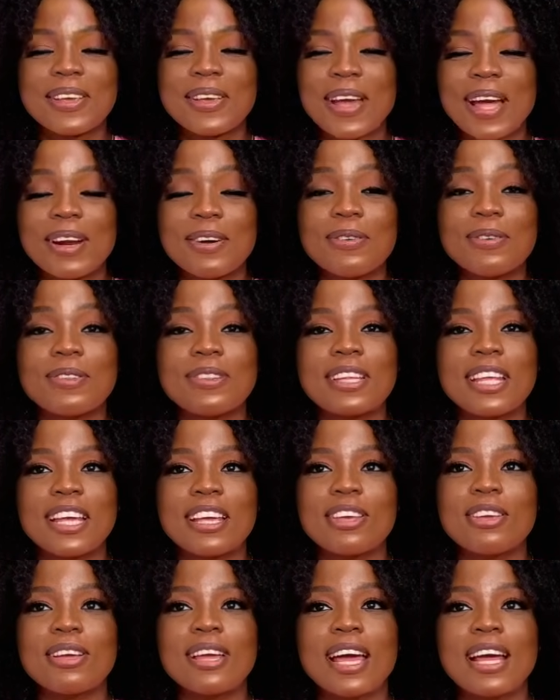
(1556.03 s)
I don't take
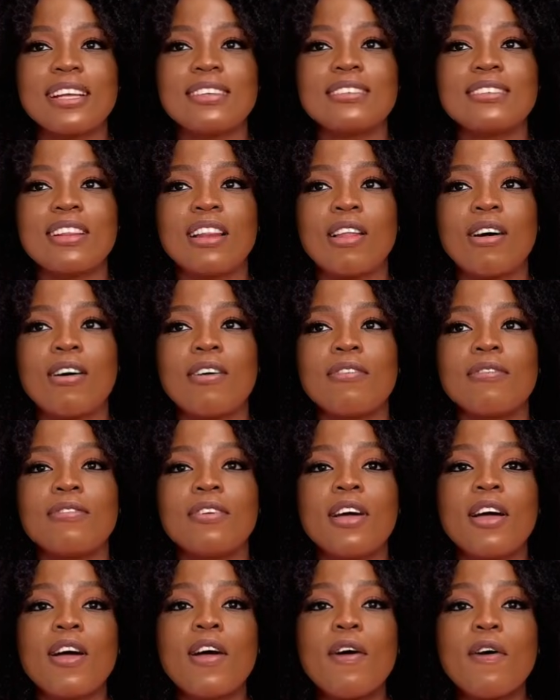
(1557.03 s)
you guys' love
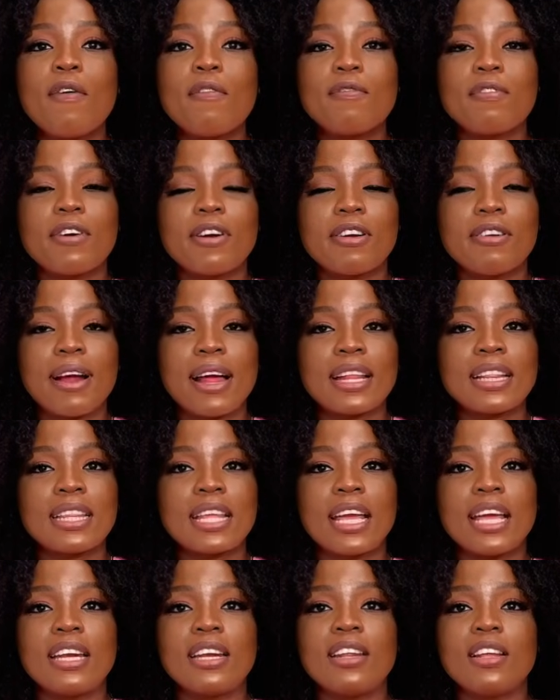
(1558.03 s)
for
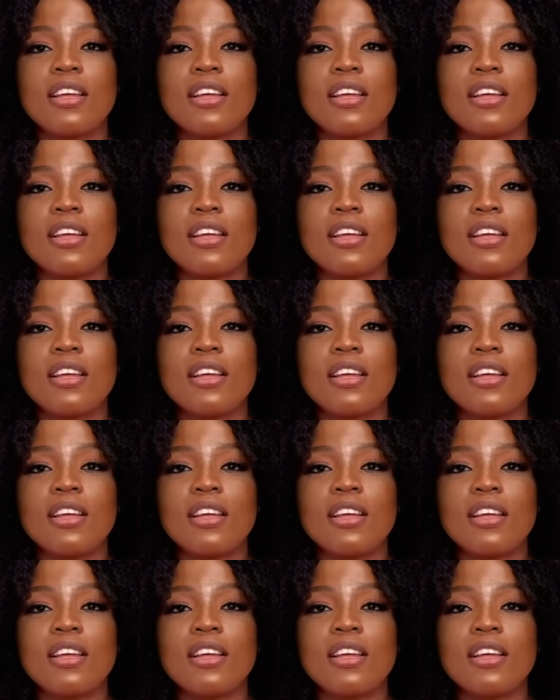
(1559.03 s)
granted.